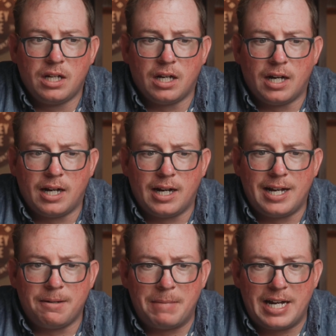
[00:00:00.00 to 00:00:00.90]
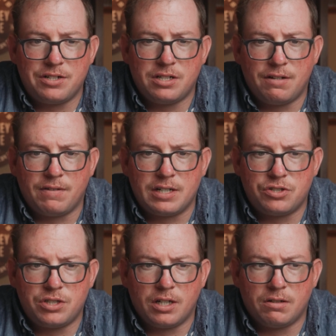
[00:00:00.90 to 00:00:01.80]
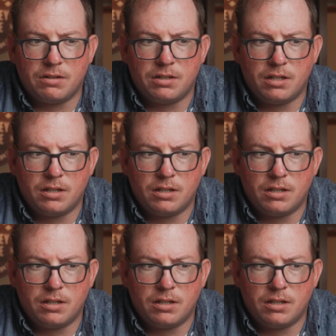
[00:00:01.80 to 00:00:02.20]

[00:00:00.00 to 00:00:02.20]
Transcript: I imagine if I shared